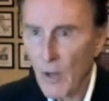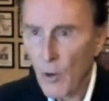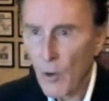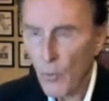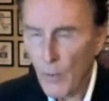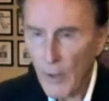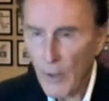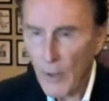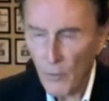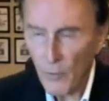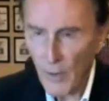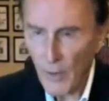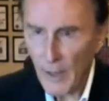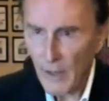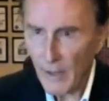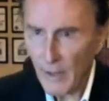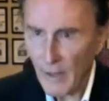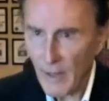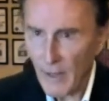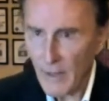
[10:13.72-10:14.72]
We don't
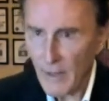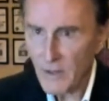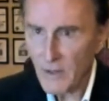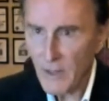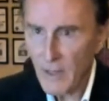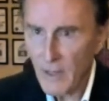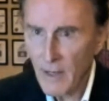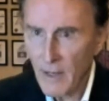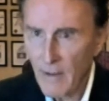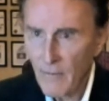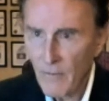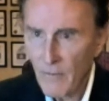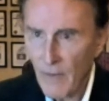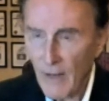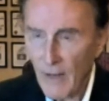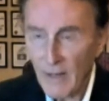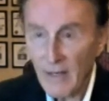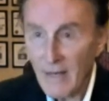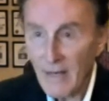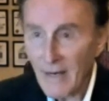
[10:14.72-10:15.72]
recognize
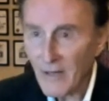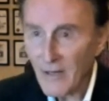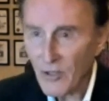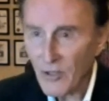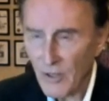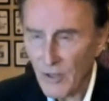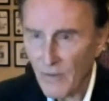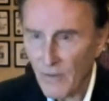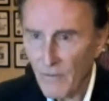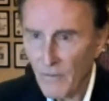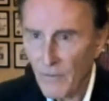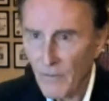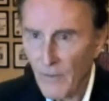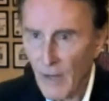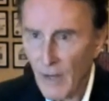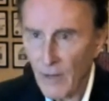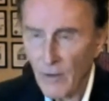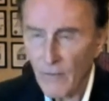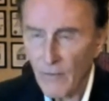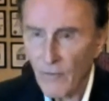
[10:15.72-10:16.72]
addiction
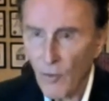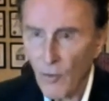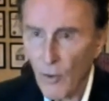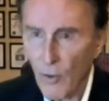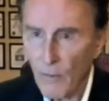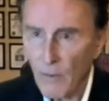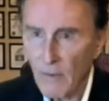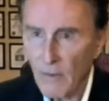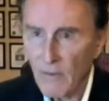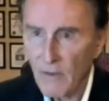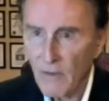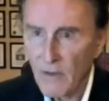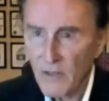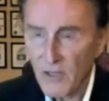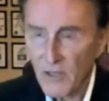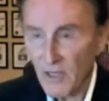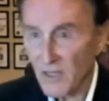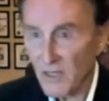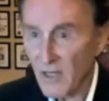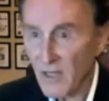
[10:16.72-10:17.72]
in the form of
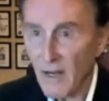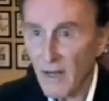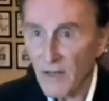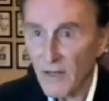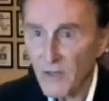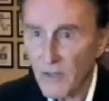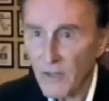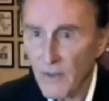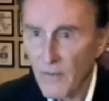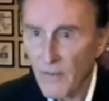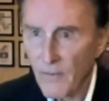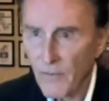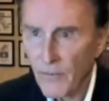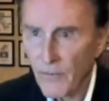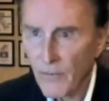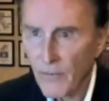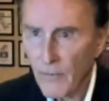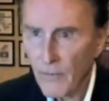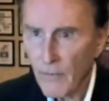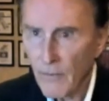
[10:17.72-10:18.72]
success.
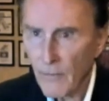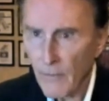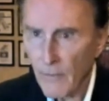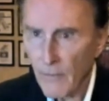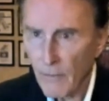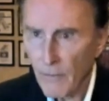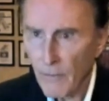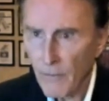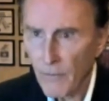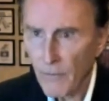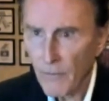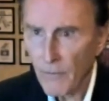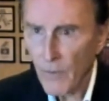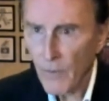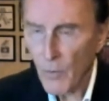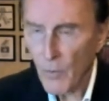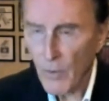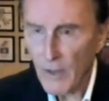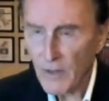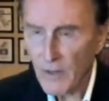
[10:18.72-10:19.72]

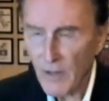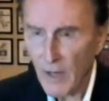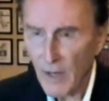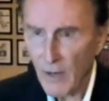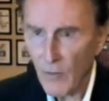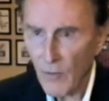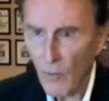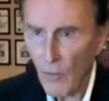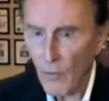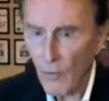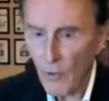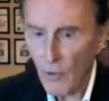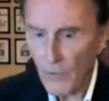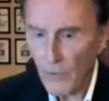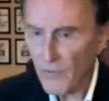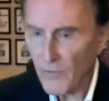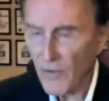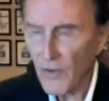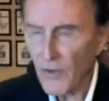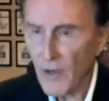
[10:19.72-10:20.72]
We think, well, good
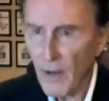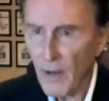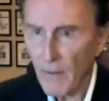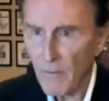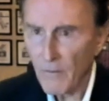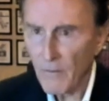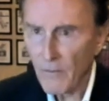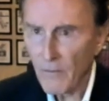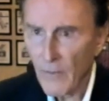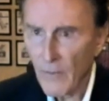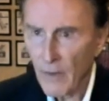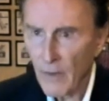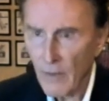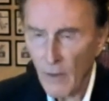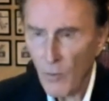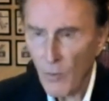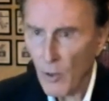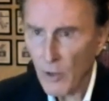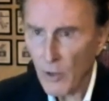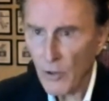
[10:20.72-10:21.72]
for them. They
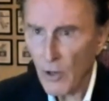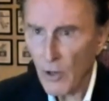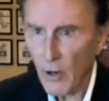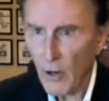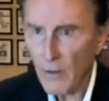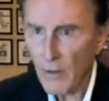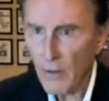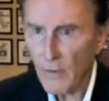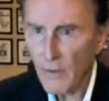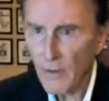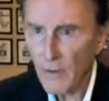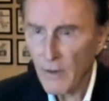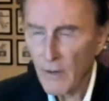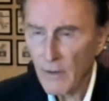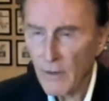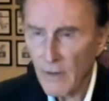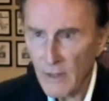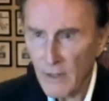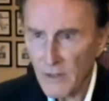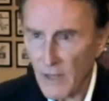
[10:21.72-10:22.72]
worked hard,
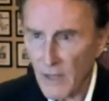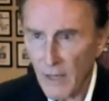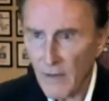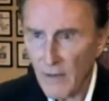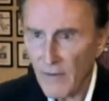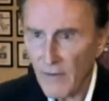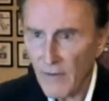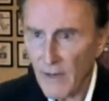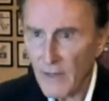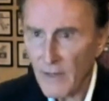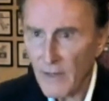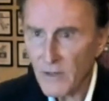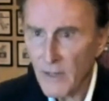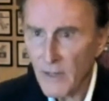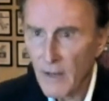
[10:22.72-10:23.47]
they sacrificed,